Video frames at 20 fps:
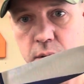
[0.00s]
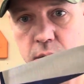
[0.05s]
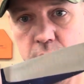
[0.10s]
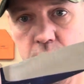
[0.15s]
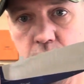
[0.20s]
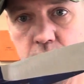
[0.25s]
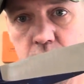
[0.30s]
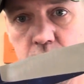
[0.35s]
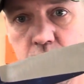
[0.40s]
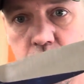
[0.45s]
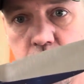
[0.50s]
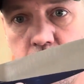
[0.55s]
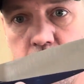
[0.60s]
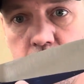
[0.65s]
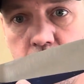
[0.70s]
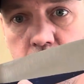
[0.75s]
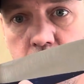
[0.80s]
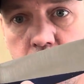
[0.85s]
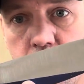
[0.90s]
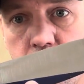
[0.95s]
This straight
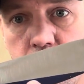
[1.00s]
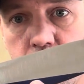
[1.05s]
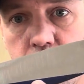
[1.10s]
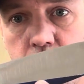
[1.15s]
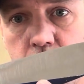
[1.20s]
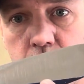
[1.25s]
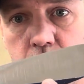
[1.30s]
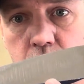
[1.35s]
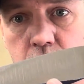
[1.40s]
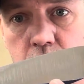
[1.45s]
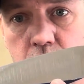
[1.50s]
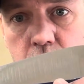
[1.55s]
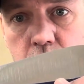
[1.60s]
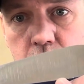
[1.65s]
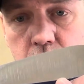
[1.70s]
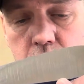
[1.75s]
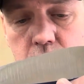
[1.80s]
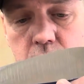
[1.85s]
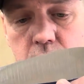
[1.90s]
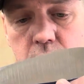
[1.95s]
line on a varied
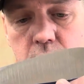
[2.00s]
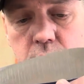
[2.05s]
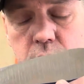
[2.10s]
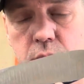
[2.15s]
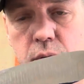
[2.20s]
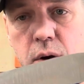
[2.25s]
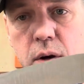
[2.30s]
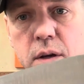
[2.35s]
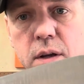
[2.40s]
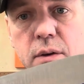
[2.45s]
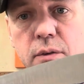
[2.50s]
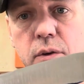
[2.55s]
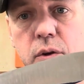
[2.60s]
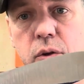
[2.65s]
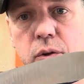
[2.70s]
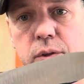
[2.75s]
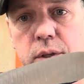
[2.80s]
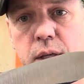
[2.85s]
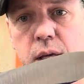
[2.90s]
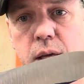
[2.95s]
grind, it's very
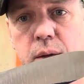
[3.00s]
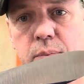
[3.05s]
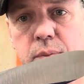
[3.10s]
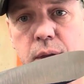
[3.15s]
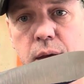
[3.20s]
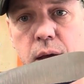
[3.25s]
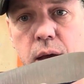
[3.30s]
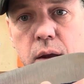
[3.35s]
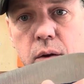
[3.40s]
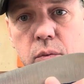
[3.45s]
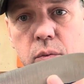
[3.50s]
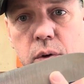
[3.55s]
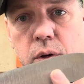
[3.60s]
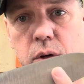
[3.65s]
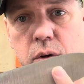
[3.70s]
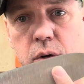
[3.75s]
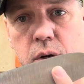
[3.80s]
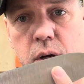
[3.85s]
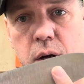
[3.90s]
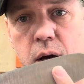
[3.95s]
difficult to keep that when
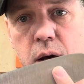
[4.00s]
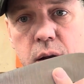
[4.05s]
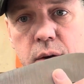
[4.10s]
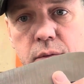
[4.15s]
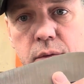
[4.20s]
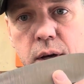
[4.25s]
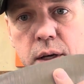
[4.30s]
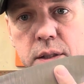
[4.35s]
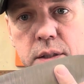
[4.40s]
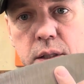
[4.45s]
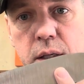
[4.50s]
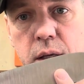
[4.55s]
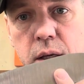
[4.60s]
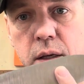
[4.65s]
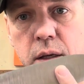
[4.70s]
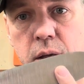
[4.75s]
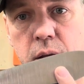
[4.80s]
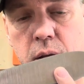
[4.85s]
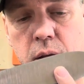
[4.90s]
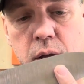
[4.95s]
you're convexing
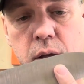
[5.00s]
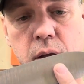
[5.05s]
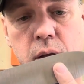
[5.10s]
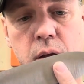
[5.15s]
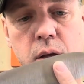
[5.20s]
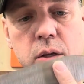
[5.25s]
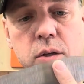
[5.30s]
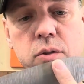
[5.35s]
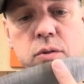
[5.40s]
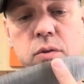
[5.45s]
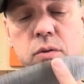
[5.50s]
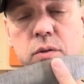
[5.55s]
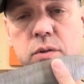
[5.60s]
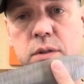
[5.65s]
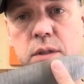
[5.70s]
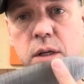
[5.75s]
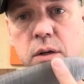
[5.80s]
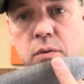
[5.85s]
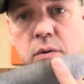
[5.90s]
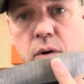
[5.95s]
to a
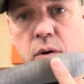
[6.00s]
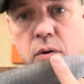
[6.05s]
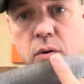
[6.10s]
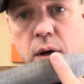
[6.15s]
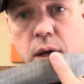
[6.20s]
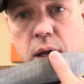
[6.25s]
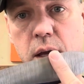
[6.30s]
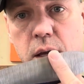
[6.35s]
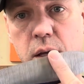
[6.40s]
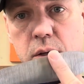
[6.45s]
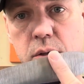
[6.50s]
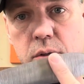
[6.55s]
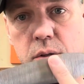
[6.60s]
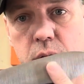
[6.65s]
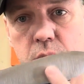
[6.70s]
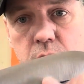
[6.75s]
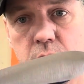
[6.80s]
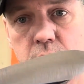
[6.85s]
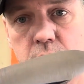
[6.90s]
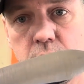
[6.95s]
zero edge.
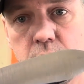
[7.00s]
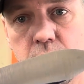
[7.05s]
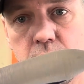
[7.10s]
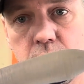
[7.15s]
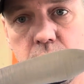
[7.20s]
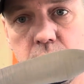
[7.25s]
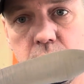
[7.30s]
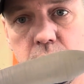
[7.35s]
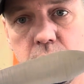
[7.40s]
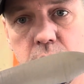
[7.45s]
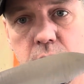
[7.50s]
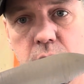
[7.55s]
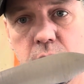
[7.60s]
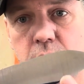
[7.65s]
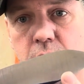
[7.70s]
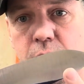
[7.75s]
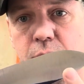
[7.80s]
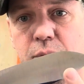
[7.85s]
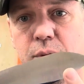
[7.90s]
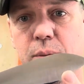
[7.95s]

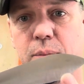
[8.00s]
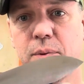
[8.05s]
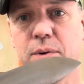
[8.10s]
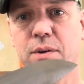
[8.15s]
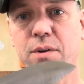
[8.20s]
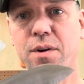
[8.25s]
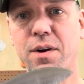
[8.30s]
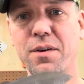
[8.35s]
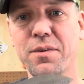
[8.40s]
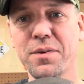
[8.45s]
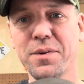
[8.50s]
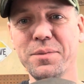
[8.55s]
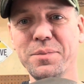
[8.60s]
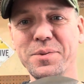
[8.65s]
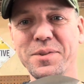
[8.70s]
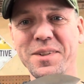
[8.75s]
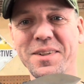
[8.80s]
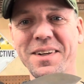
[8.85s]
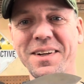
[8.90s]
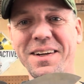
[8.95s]
I'm flipping you off,
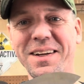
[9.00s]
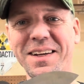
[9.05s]
sorry.